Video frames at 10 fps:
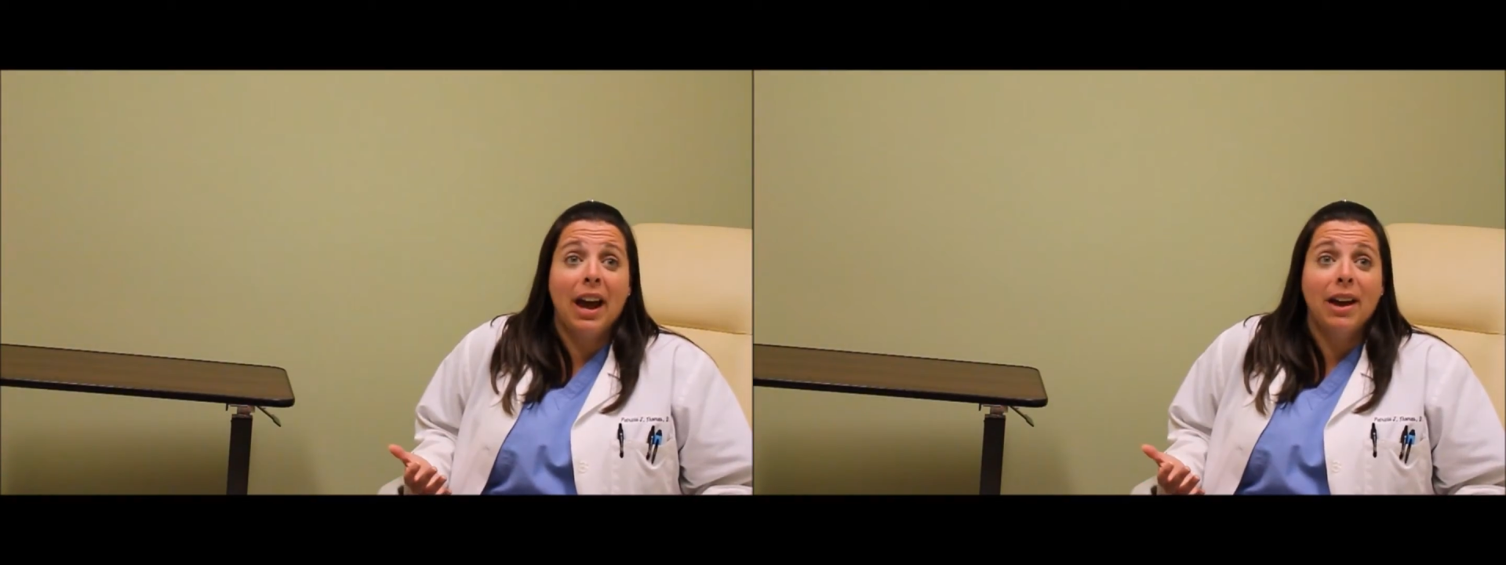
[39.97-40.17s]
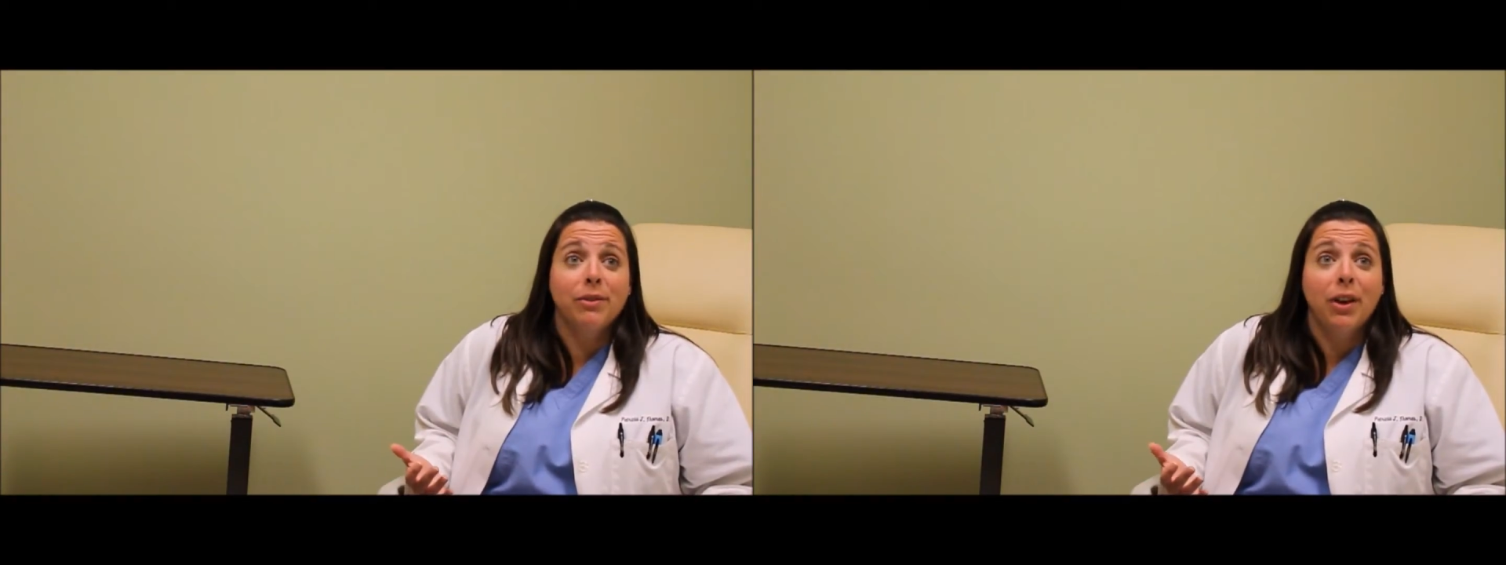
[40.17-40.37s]

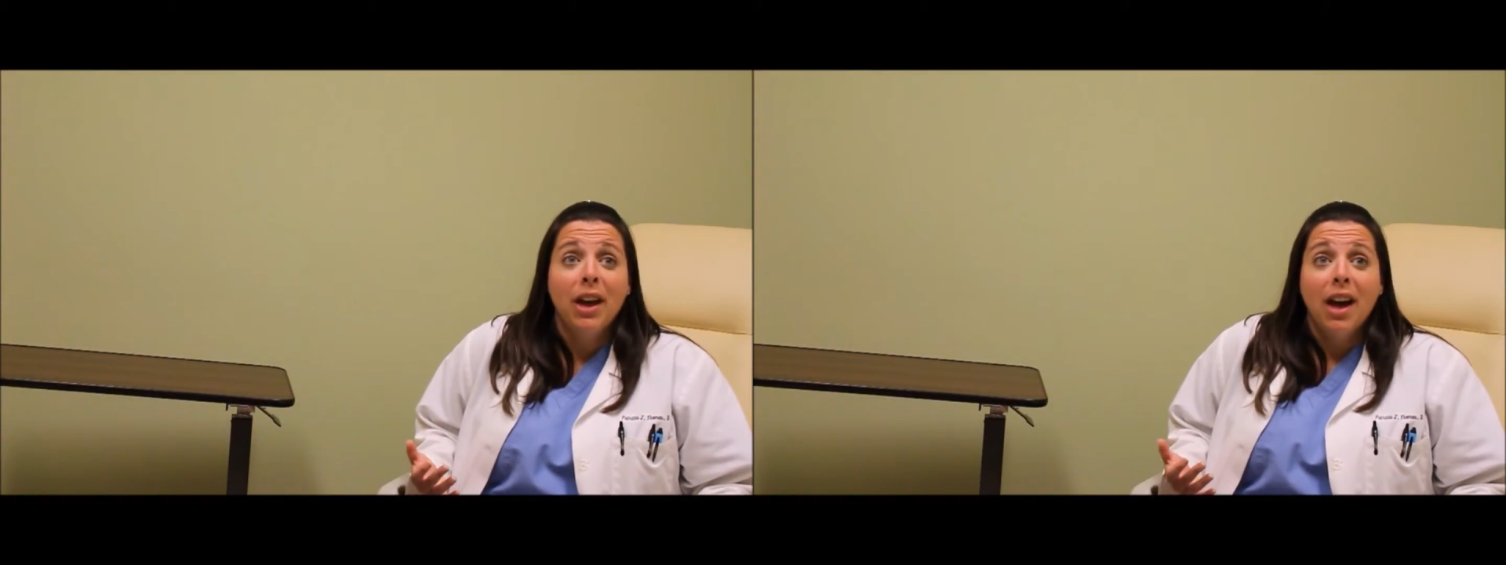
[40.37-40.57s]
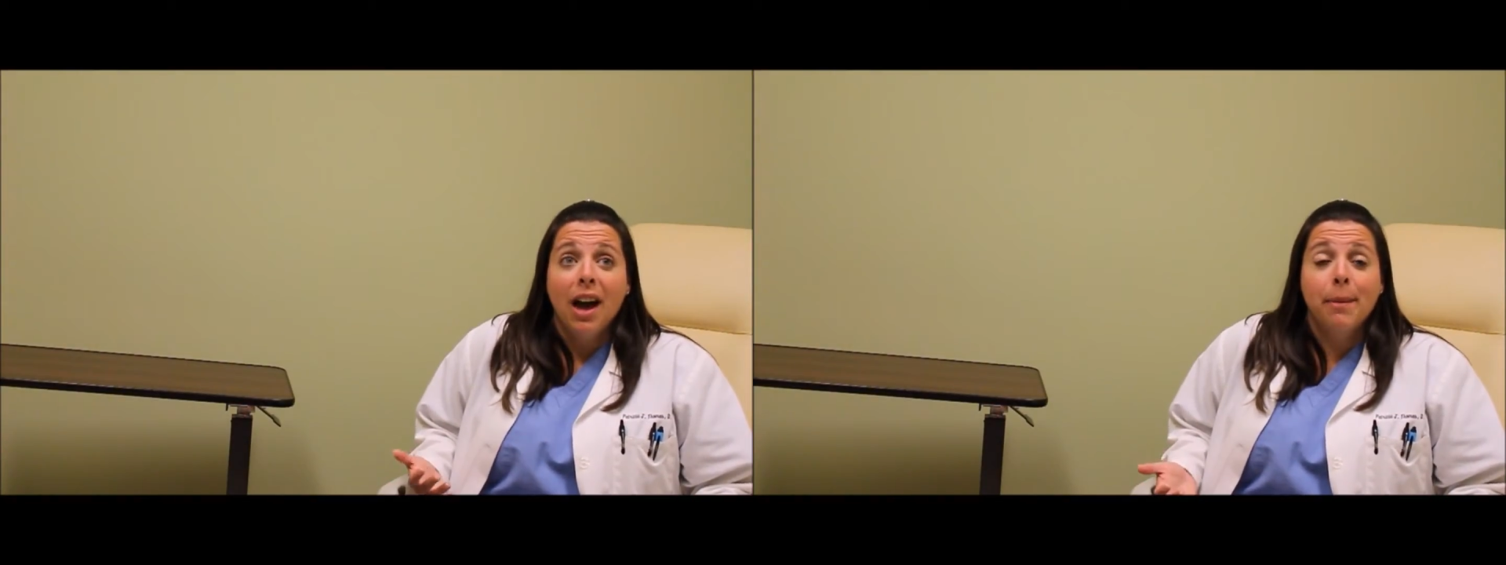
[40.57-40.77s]
have
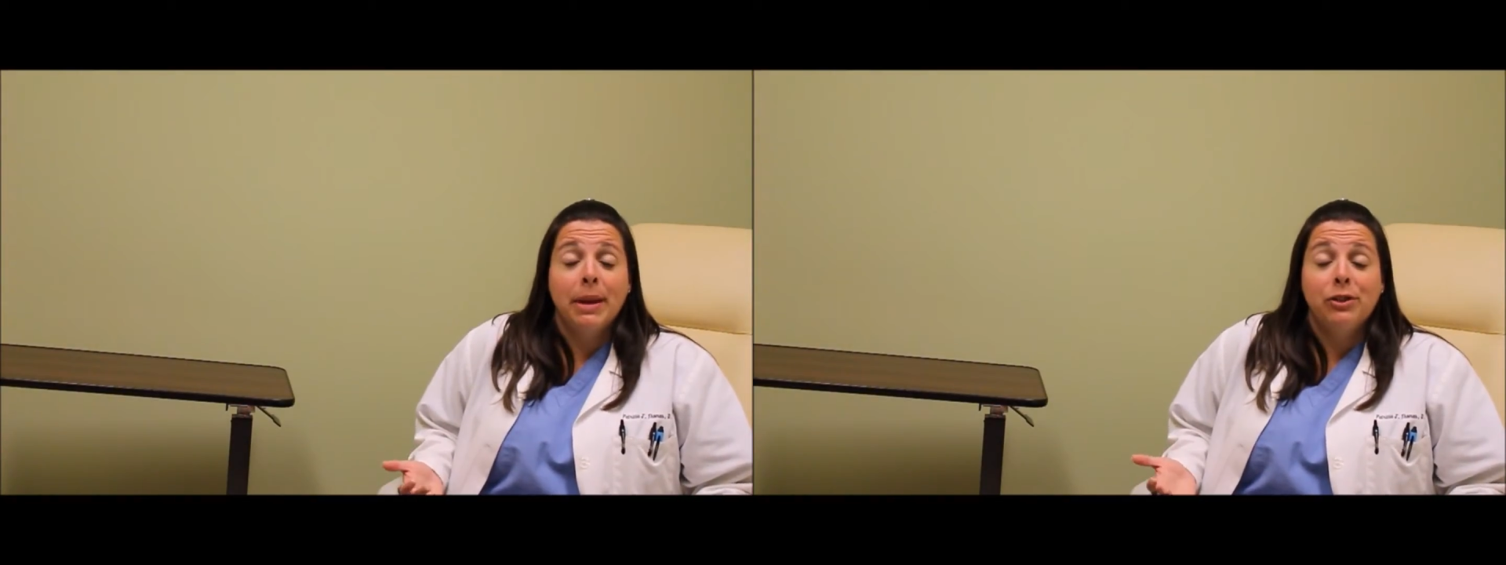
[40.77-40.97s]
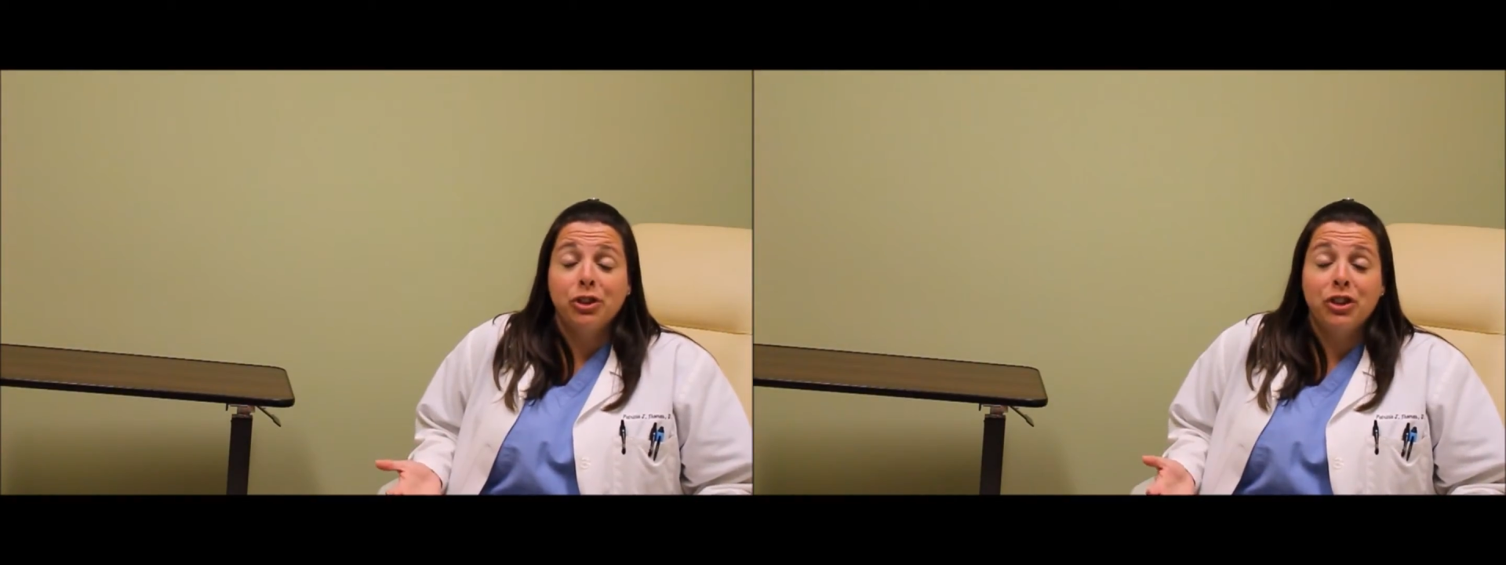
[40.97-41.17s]

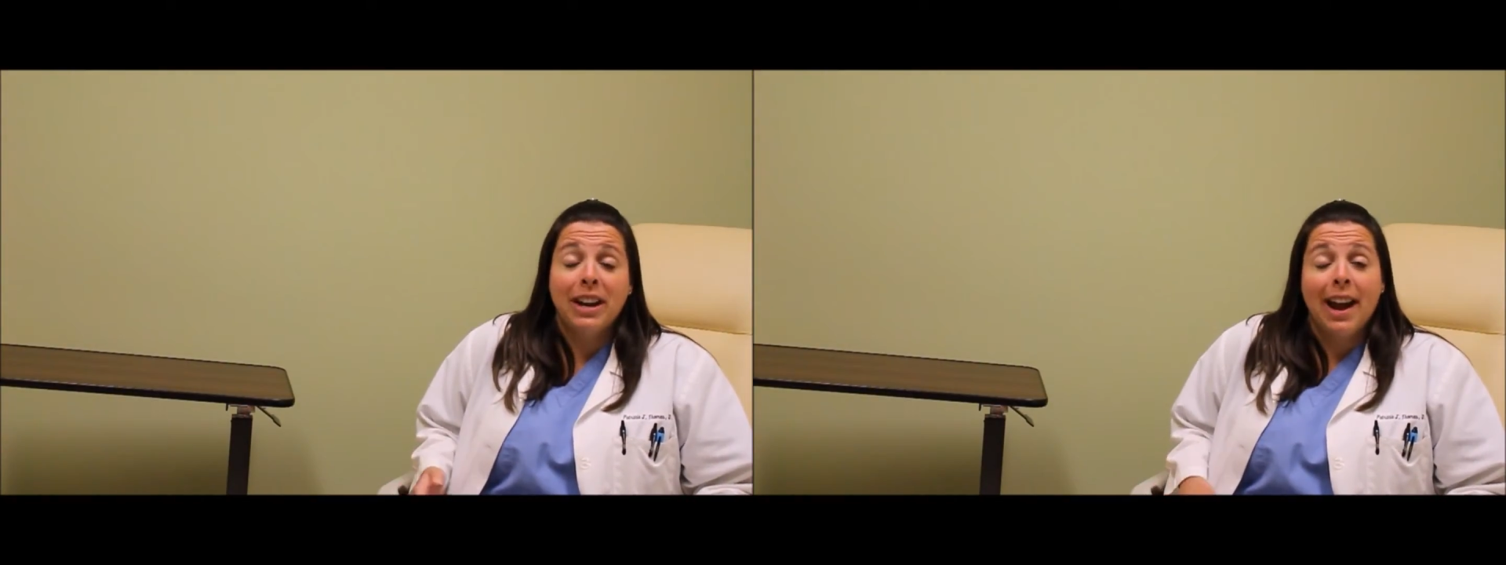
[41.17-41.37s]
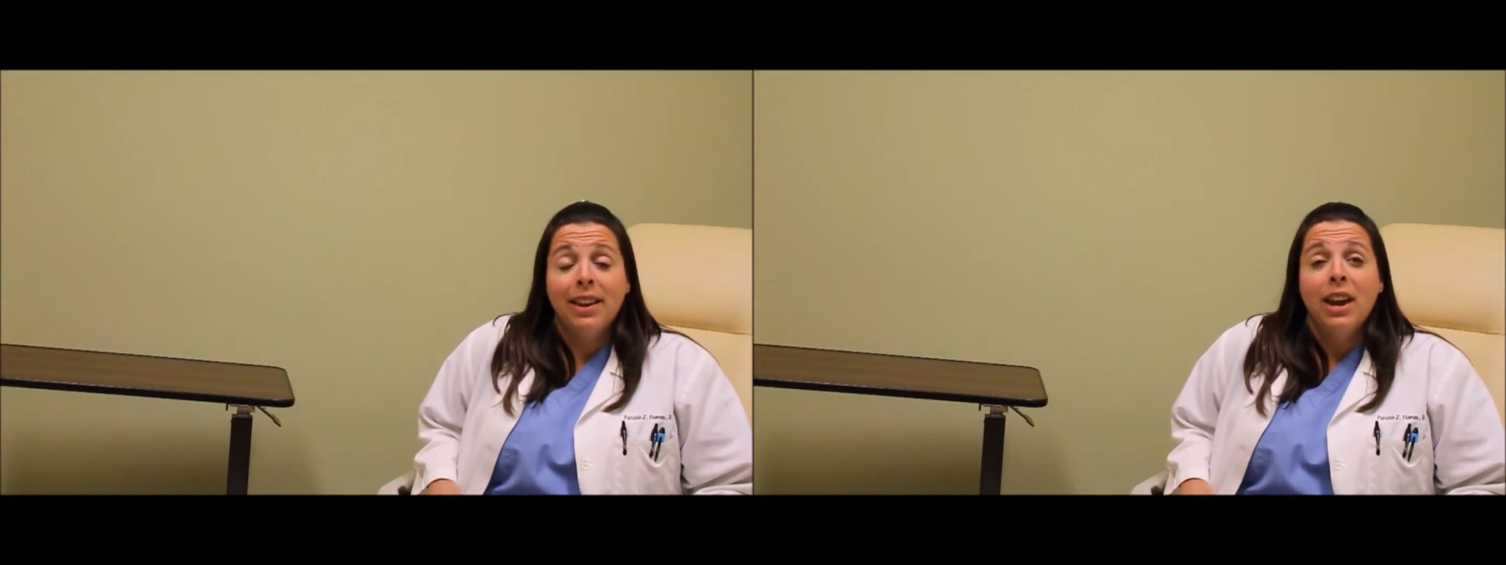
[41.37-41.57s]
injury to
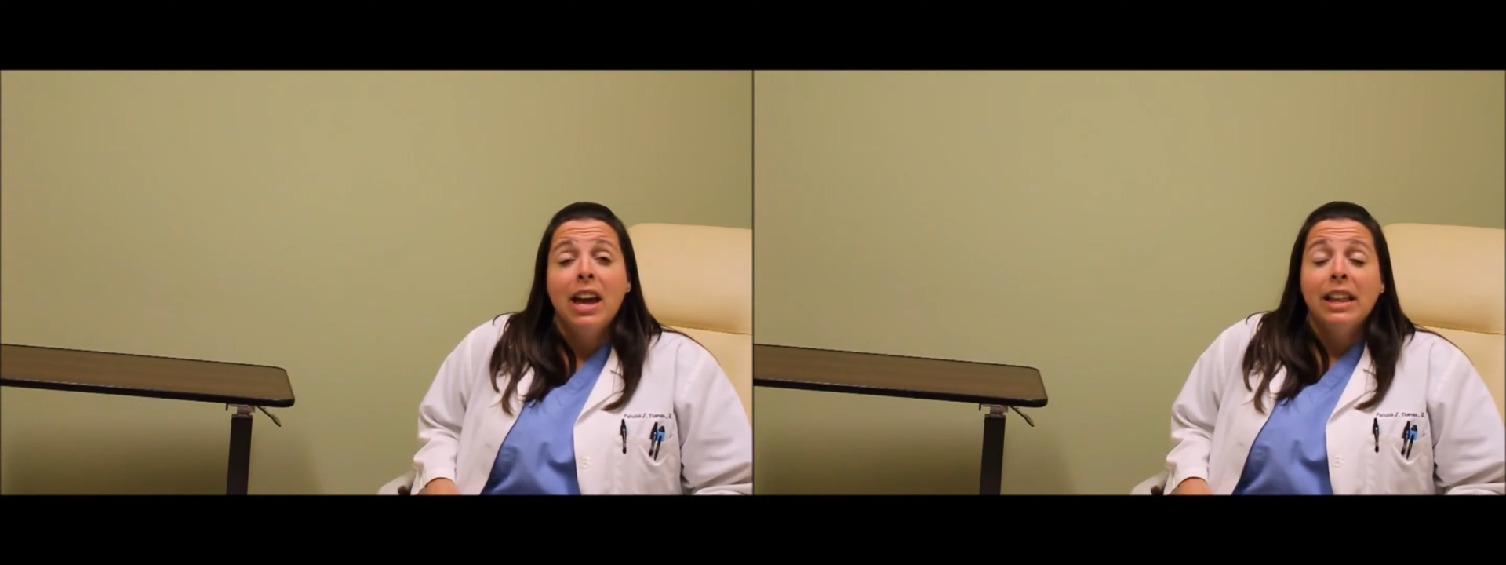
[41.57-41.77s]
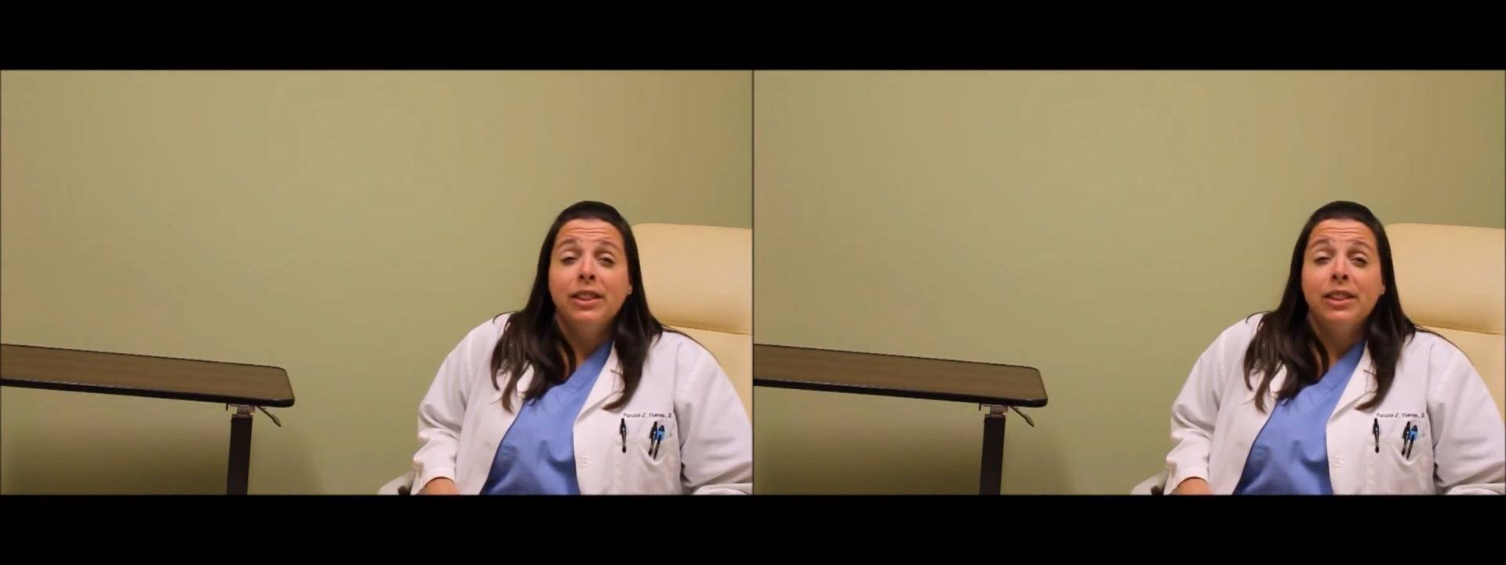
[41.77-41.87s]
your head.